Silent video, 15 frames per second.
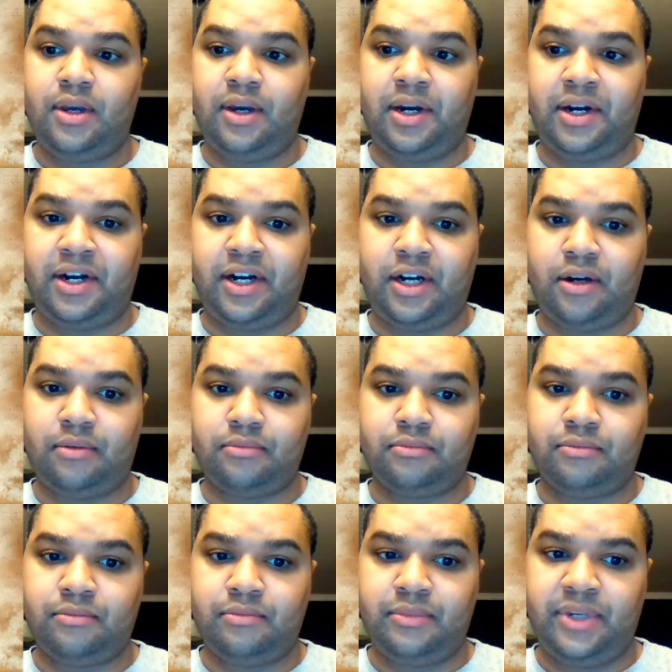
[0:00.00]

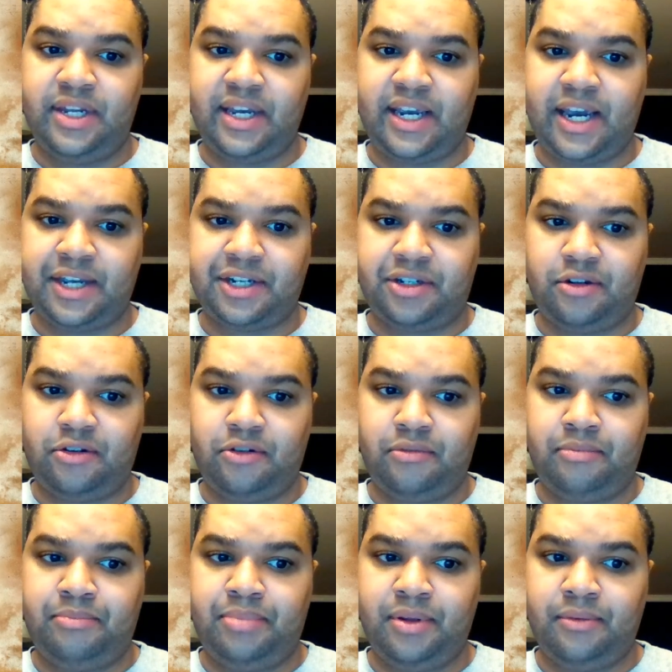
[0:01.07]
Nick has to
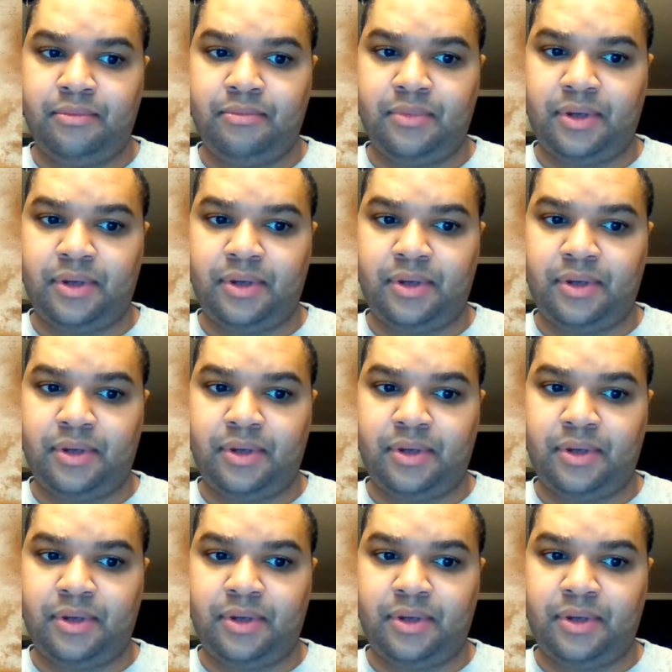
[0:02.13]
be